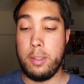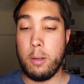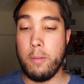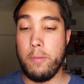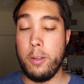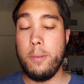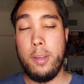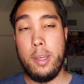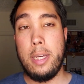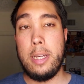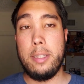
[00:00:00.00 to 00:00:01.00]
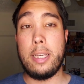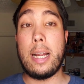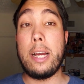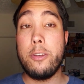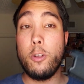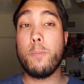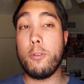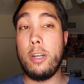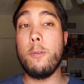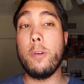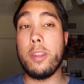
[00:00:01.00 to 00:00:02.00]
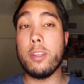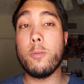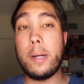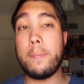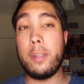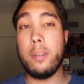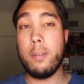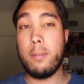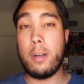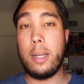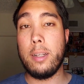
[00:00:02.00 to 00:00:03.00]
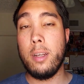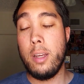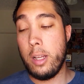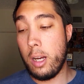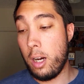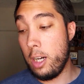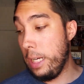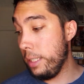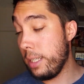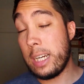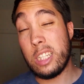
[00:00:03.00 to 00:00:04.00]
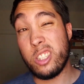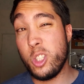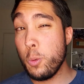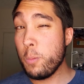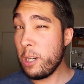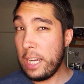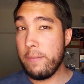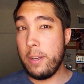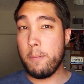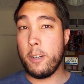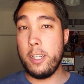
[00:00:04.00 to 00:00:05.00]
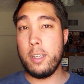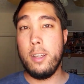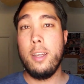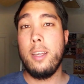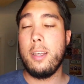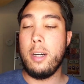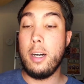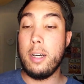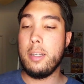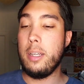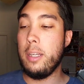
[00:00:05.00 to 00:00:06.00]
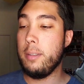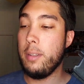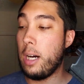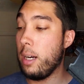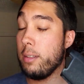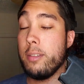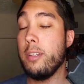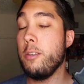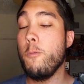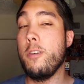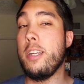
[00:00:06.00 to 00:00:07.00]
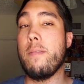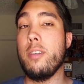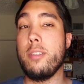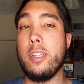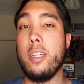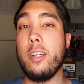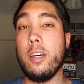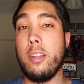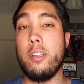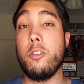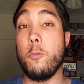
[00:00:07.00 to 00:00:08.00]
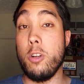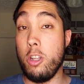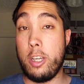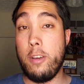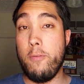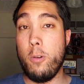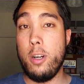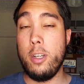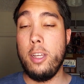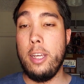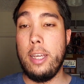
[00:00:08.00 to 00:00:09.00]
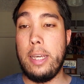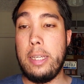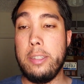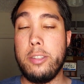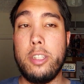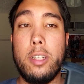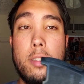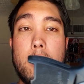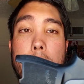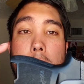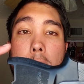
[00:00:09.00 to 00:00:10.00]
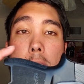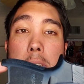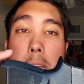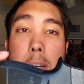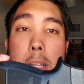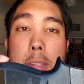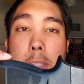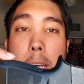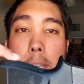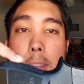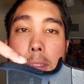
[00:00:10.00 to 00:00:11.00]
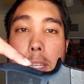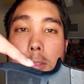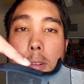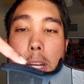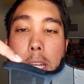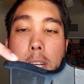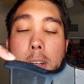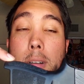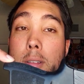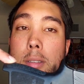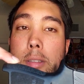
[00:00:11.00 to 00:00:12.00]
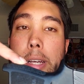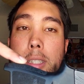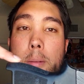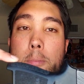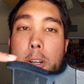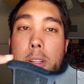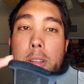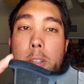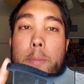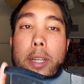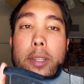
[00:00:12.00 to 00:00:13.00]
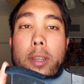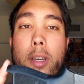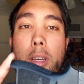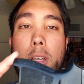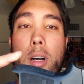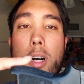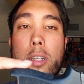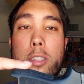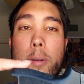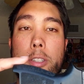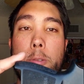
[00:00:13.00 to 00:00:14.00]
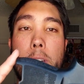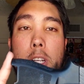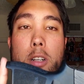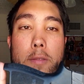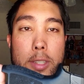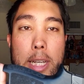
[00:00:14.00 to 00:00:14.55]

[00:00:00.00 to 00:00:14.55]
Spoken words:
review, is that I do print with this weapon, right? It's not a super heavy print. It honestly, you would never see it unless you were looking for it. It's just the very tail, like this right here, likes to print a little bit, especially when it curves